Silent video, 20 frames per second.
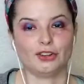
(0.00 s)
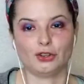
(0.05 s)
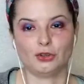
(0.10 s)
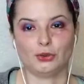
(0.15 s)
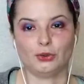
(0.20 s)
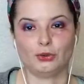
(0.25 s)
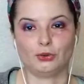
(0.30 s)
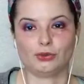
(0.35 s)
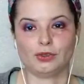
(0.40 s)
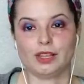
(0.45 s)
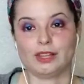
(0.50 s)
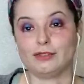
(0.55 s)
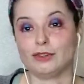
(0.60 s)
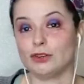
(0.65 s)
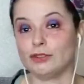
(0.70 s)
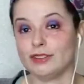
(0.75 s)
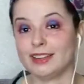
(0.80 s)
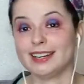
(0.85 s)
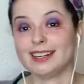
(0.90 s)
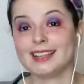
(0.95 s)
new flavor
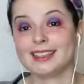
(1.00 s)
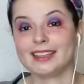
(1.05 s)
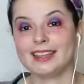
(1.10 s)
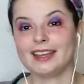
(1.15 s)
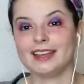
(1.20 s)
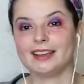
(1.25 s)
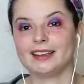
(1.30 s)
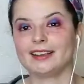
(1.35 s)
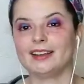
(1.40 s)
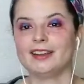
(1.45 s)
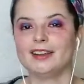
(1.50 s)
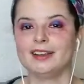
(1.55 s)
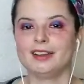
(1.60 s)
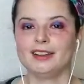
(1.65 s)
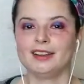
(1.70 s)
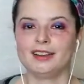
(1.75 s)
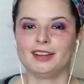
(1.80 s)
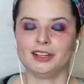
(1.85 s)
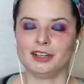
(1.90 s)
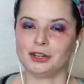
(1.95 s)
of anything,
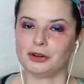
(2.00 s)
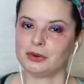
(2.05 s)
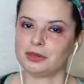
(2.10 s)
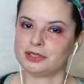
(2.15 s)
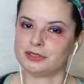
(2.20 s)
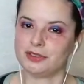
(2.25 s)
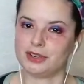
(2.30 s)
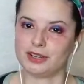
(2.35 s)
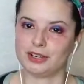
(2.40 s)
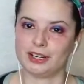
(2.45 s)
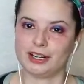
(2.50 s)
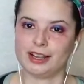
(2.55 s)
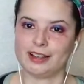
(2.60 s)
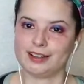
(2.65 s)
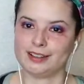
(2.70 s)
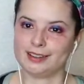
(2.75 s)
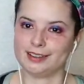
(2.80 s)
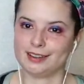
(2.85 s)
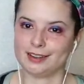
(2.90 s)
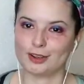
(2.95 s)
you're always very
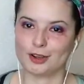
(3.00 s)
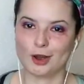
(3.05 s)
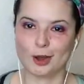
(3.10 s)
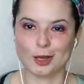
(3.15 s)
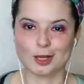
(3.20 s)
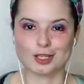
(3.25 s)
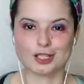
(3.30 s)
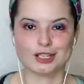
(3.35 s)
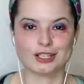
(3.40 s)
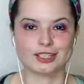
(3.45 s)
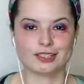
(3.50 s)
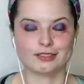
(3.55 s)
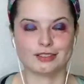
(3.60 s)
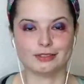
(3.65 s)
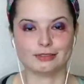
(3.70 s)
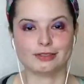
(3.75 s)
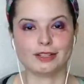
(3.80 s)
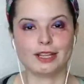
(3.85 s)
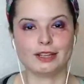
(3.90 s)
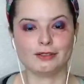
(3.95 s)
cautious of the
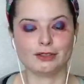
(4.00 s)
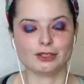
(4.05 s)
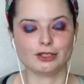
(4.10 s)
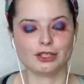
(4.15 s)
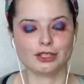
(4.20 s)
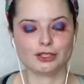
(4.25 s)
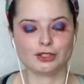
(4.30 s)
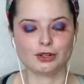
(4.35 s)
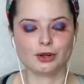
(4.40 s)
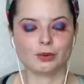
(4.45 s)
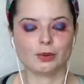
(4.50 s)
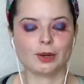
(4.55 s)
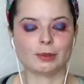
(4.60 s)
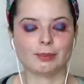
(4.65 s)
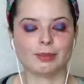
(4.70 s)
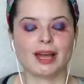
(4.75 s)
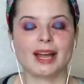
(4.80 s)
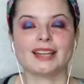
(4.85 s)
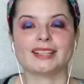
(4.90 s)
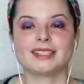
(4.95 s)
flavors because you don't want to
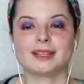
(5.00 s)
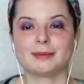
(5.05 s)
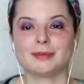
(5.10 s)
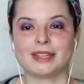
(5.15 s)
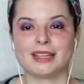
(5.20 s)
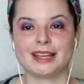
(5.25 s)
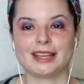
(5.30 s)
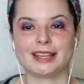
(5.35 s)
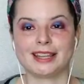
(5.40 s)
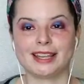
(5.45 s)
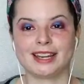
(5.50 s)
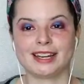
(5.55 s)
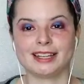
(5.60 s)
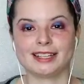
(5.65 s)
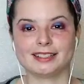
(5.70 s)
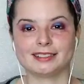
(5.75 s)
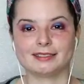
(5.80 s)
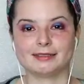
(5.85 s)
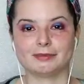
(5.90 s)
buy something and then it